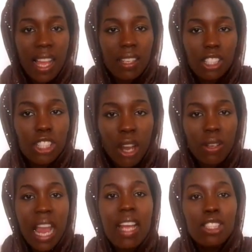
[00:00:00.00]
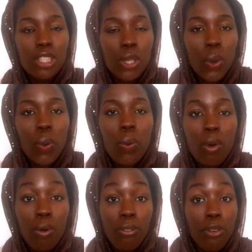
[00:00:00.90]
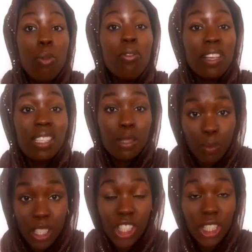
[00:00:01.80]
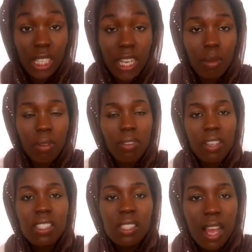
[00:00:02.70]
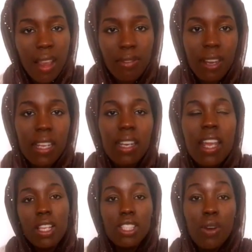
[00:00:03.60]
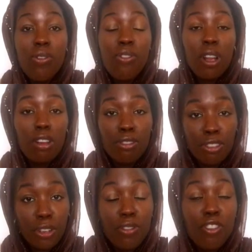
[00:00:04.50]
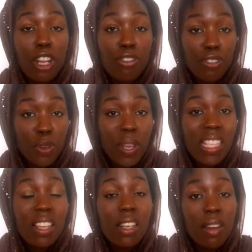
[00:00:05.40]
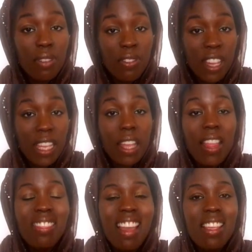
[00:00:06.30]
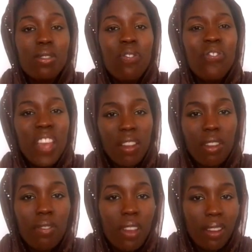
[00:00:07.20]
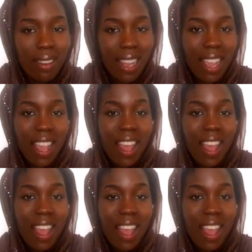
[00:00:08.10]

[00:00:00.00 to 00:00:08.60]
and the child has no form of expression. That can be very stifling. So follow through. Follow through is another thing that is very, very